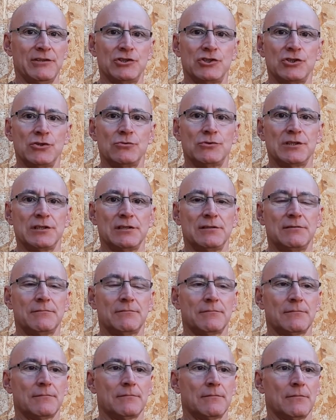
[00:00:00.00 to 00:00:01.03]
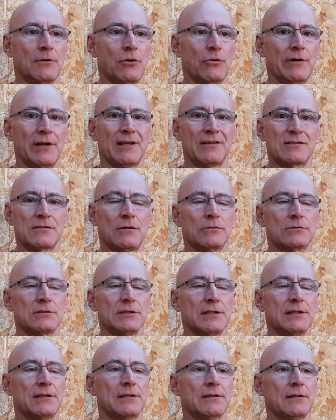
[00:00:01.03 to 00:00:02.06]
duty or
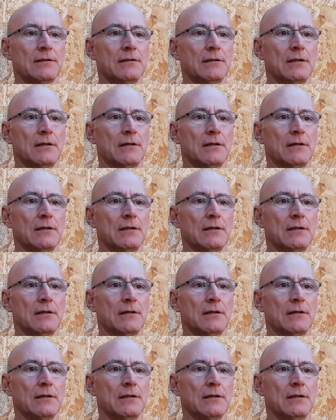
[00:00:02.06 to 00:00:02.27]
exotic